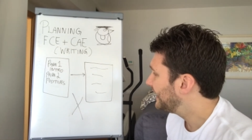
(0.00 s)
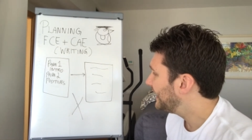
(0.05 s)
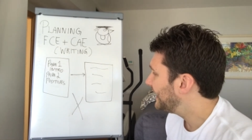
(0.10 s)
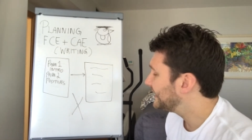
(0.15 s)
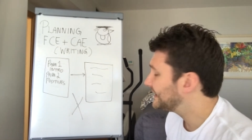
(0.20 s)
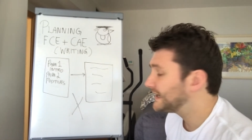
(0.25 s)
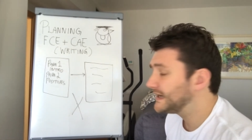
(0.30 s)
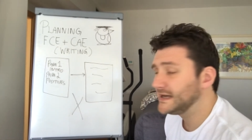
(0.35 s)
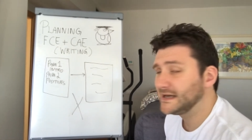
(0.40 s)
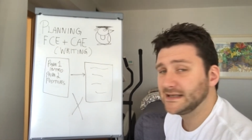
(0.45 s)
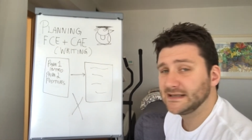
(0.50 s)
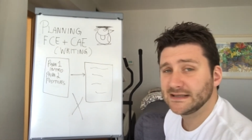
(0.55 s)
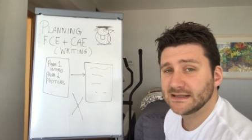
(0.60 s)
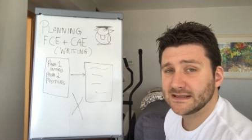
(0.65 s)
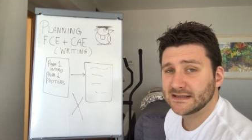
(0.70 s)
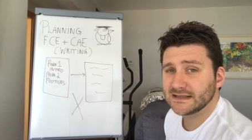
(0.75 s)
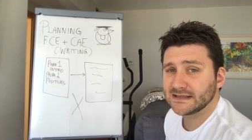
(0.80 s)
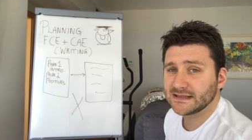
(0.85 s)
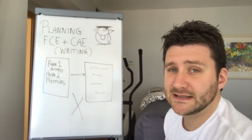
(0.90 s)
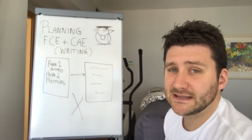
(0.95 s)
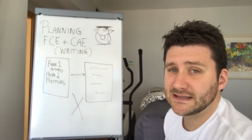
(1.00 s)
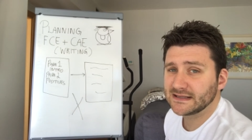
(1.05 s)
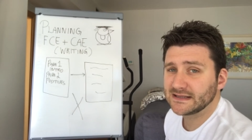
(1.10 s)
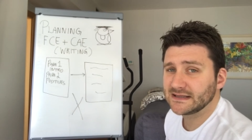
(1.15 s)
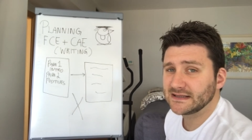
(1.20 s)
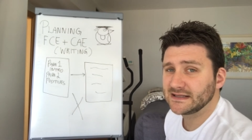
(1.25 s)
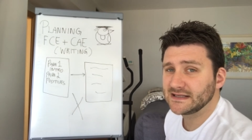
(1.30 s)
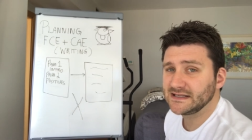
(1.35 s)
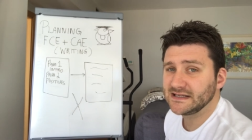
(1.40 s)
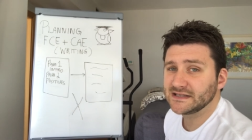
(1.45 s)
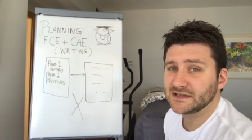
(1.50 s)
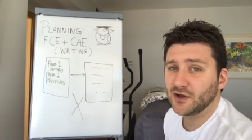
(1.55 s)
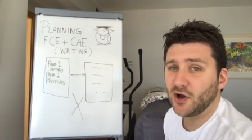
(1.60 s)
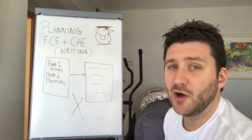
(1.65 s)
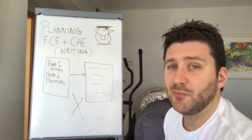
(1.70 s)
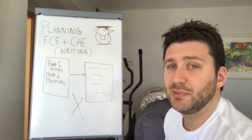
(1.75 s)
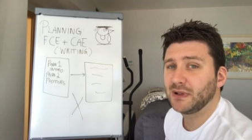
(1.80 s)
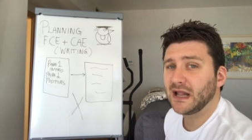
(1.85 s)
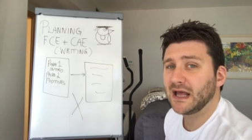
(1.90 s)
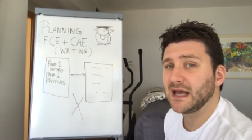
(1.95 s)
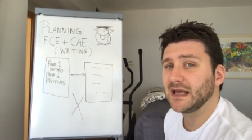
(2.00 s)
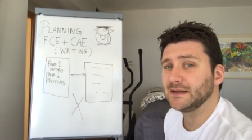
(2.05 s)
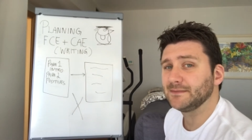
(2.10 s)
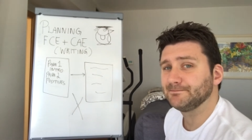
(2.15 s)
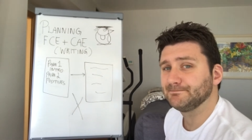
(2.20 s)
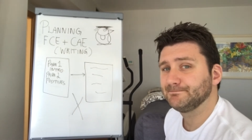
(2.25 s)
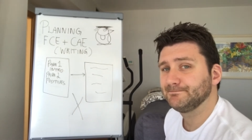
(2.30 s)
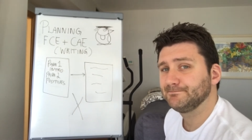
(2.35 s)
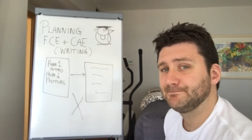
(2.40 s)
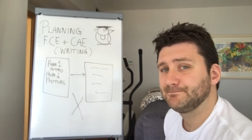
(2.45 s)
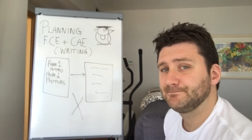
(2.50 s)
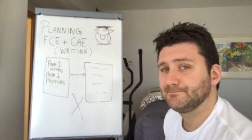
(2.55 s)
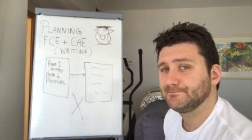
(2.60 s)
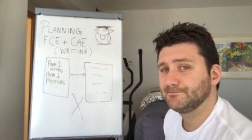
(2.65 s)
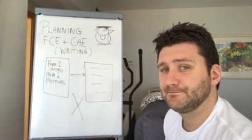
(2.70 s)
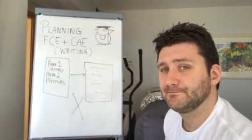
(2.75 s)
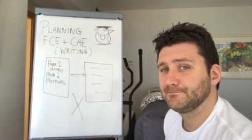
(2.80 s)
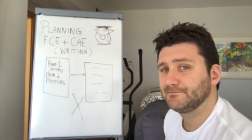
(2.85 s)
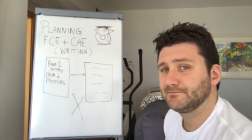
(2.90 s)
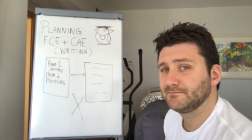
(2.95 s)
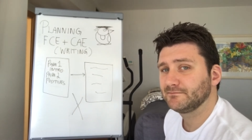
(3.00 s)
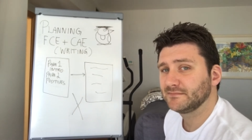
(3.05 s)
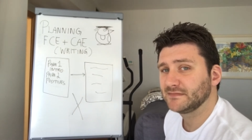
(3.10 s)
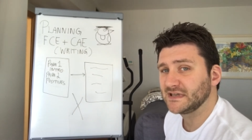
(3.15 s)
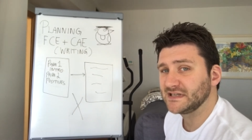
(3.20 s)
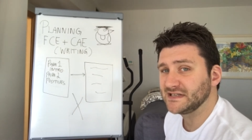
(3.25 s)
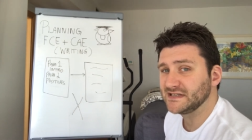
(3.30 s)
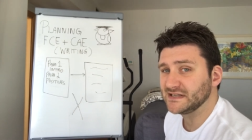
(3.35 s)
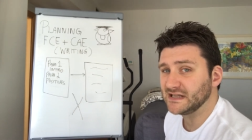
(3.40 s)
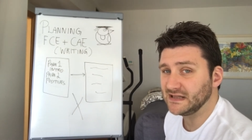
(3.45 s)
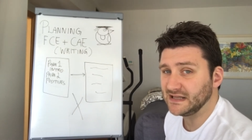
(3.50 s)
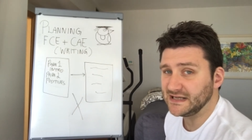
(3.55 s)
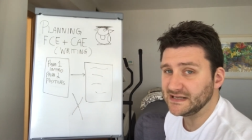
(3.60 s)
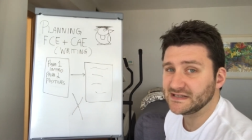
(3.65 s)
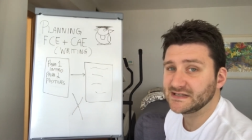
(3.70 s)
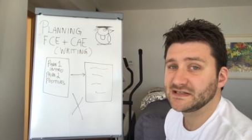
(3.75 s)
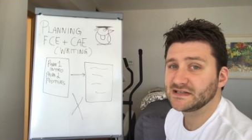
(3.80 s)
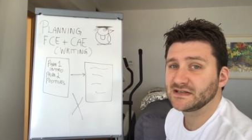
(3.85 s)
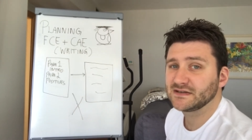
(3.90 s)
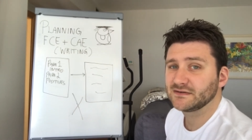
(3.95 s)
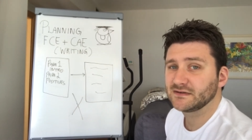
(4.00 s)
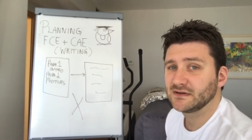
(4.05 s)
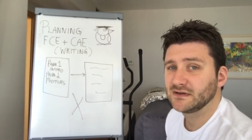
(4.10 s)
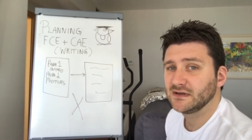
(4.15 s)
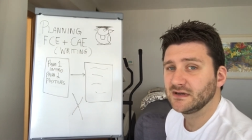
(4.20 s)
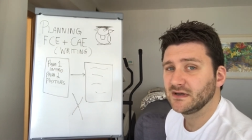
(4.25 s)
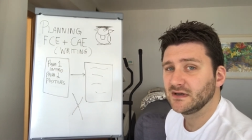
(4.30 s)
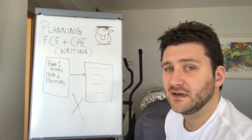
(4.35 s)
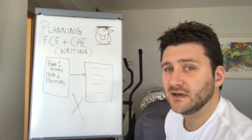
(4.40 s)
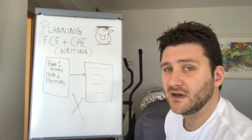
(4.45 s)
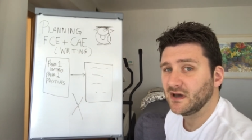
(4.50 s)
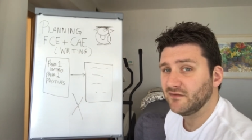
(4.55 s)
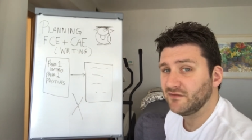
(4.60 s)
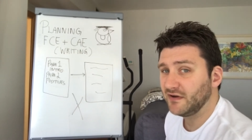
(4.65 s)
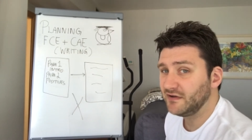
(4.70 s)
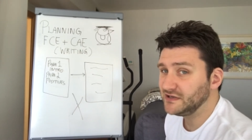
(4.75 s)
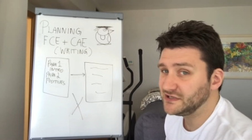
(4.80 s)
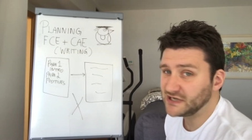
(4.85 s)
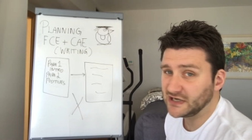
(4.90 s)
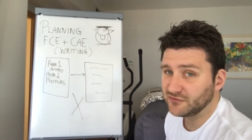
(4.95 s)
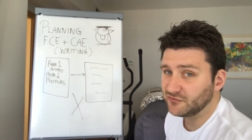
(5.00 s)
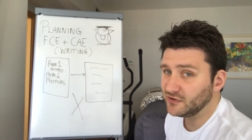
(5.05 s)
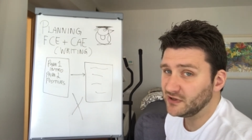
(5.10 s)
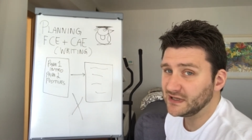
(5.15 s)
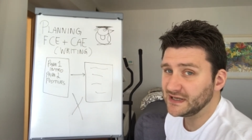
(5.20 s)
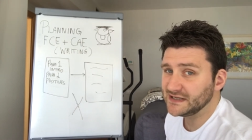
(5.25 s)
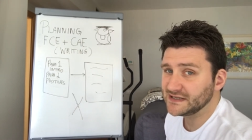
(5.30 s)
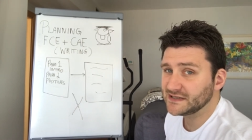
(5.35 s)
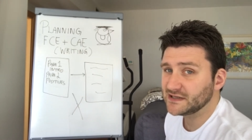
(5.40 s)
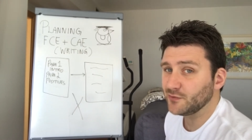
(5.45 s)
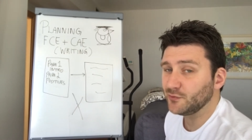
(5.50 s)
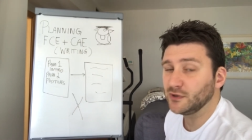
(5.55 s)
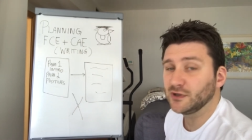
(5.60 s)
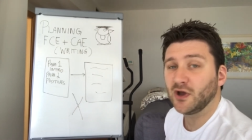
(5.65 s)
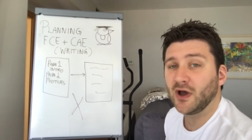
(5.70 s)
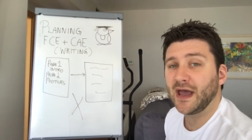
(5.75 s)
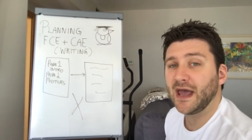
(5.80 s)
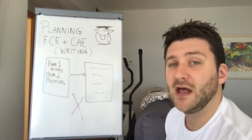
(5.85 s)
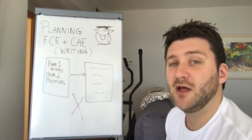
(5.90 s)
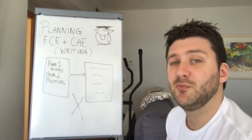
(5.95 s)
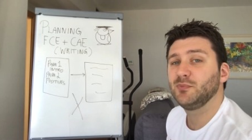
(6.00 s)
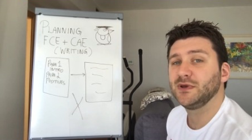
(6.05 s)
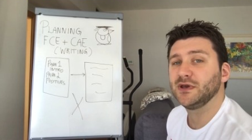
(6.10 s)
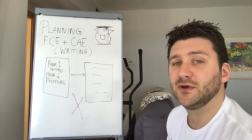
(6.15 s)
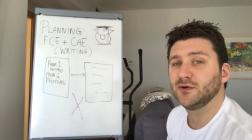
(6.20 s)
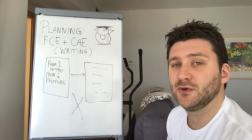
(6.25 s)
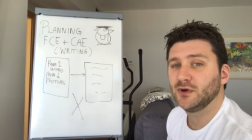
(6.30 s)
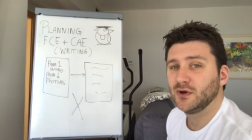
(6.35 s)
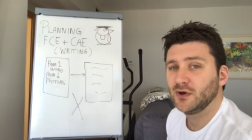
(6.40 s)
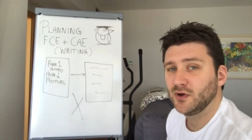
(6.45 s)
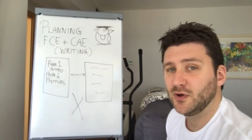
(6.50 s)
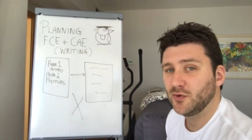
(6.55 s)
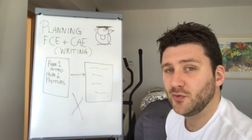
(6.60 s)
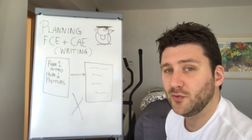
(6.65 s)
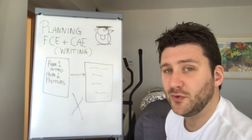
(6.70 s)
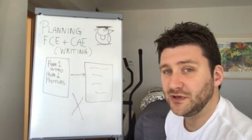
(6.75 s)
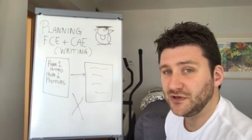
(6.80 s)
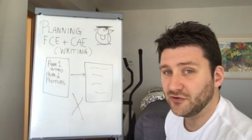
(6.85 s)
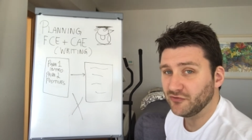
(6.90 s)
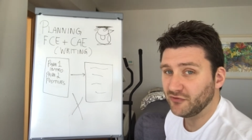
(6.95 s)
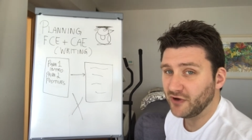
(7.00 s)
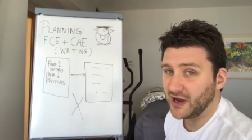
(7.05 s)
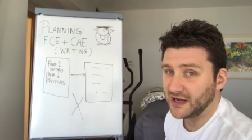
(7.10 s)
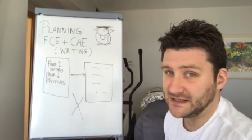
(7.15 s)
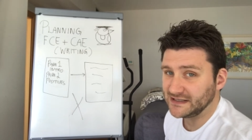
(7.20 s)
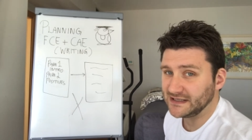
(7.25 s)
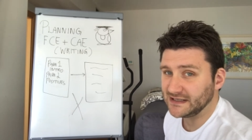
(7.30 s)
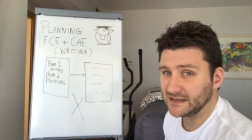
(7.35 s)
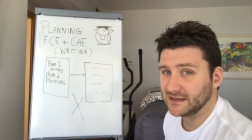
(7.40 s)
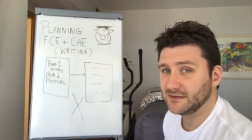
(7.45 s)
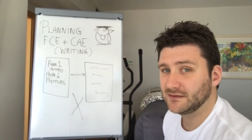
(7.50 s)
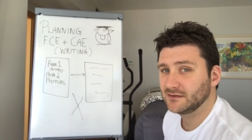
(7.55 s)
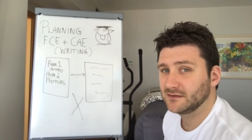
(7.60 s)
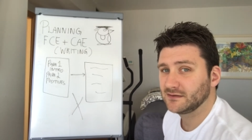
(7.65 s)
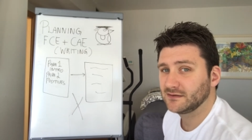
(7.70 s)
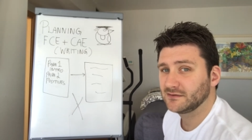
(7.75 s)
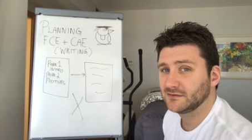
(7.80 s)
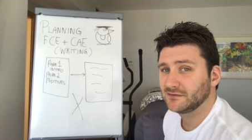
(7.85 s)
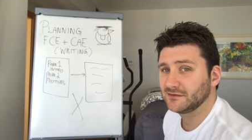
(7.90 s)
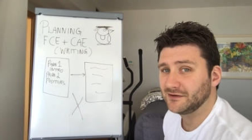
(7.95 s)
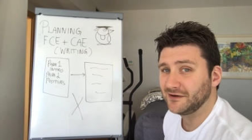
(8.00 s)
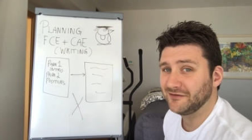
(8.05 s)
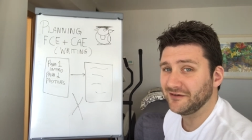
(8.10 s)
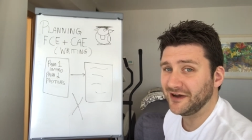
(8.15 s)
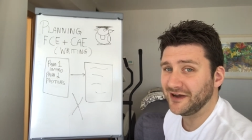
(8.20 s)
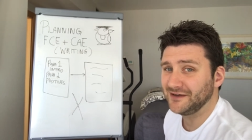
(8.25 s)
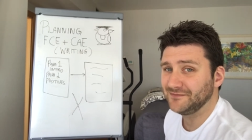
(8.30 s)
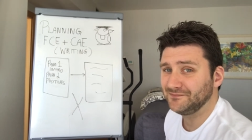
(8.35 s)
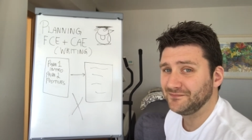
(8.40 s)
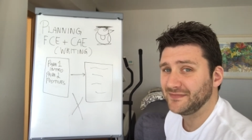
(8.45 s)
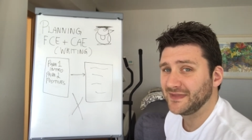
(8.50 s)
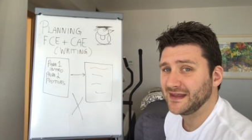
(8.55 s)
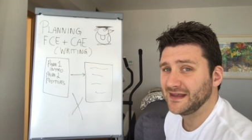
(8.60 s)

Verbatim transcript: Again, this is not a plan. This is a list. A very general list that will not help you when you're writing. All right?